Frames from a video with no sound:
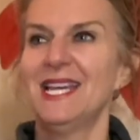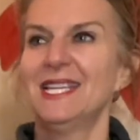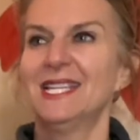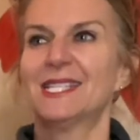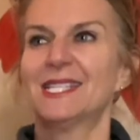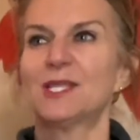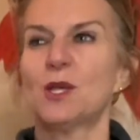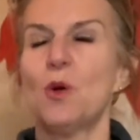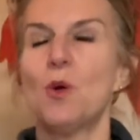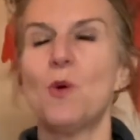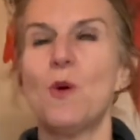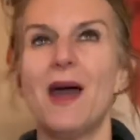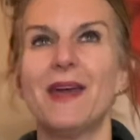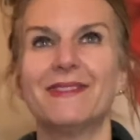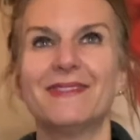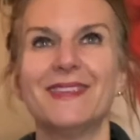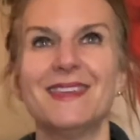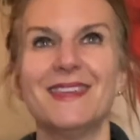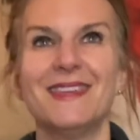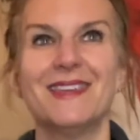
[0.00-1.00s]
So I
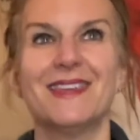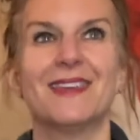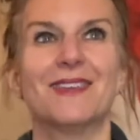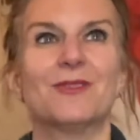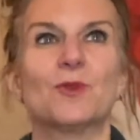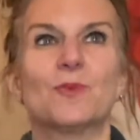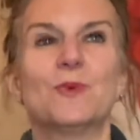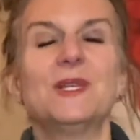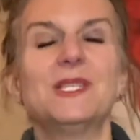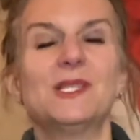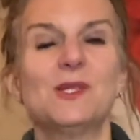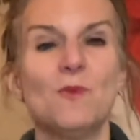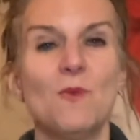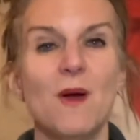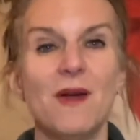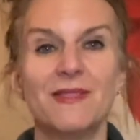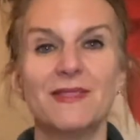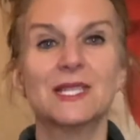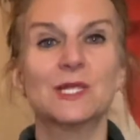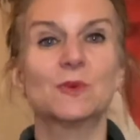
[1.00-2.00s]
think the reason
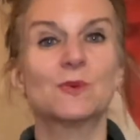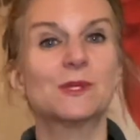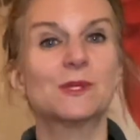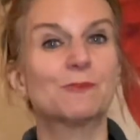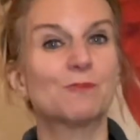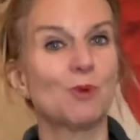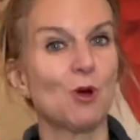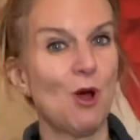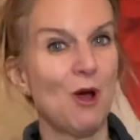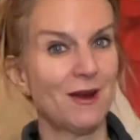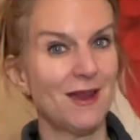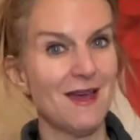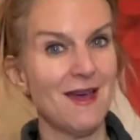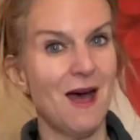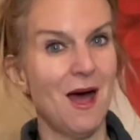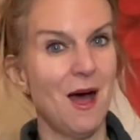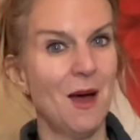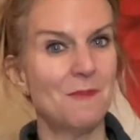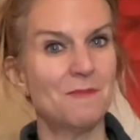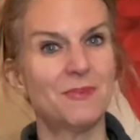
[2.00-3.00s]
why this was brought
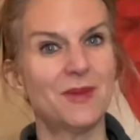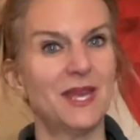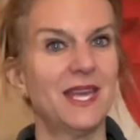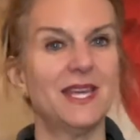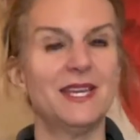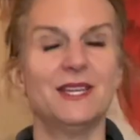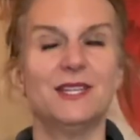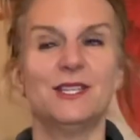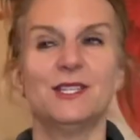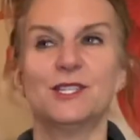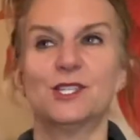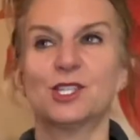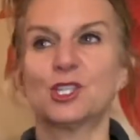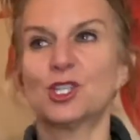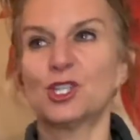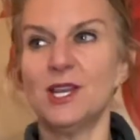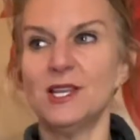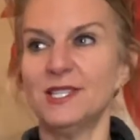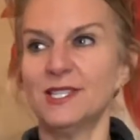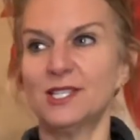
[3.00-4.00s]
up is
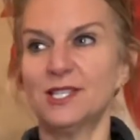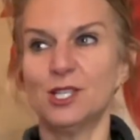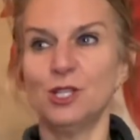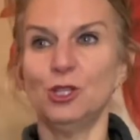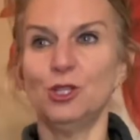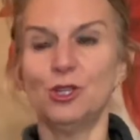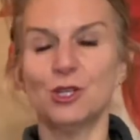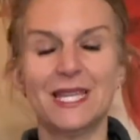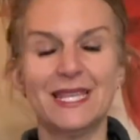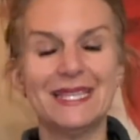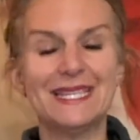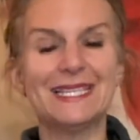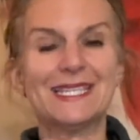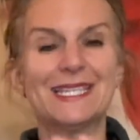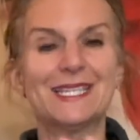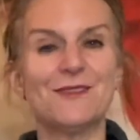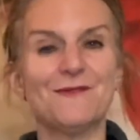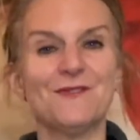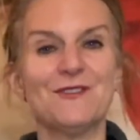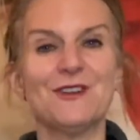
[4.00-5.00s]
just to look at the
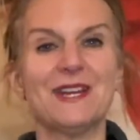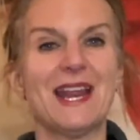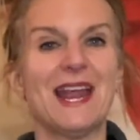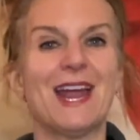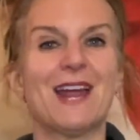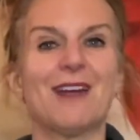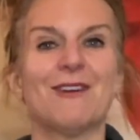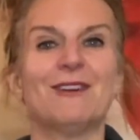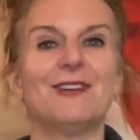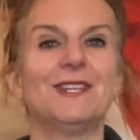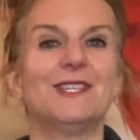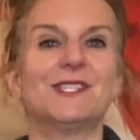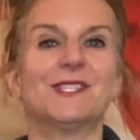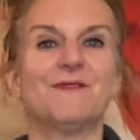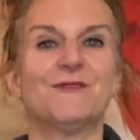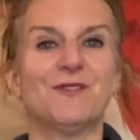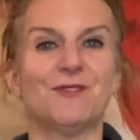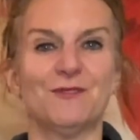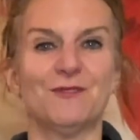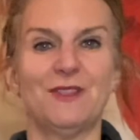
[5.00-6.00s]
different areas of
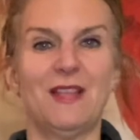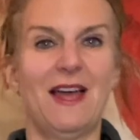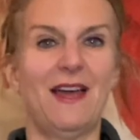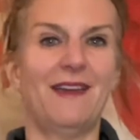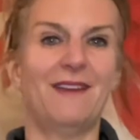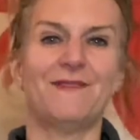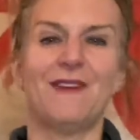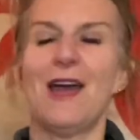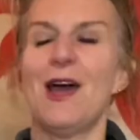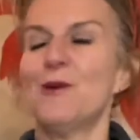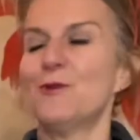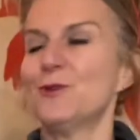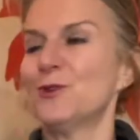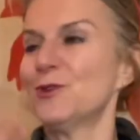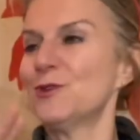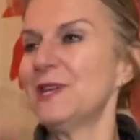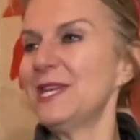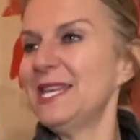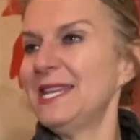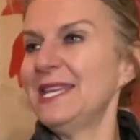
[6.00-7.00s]
your life, how
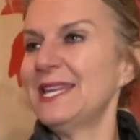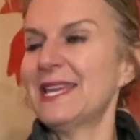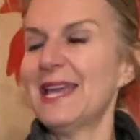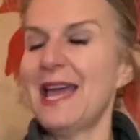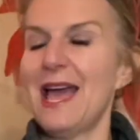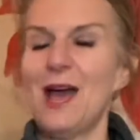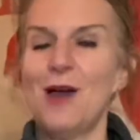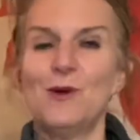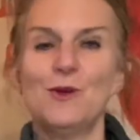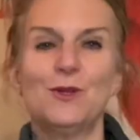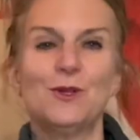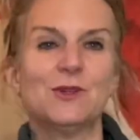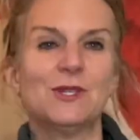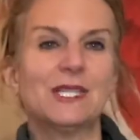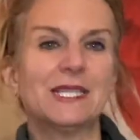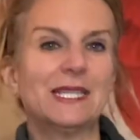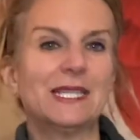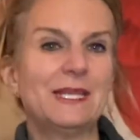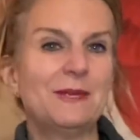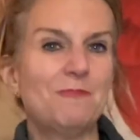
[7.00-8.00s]
you're eating, how you're
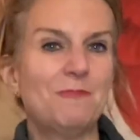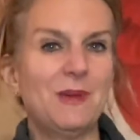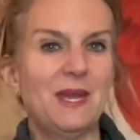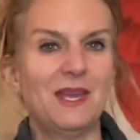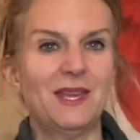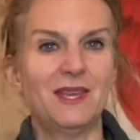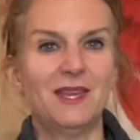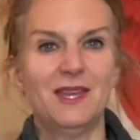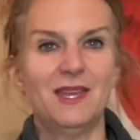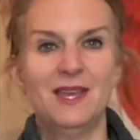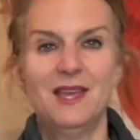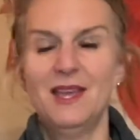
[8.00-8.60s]
sleeping,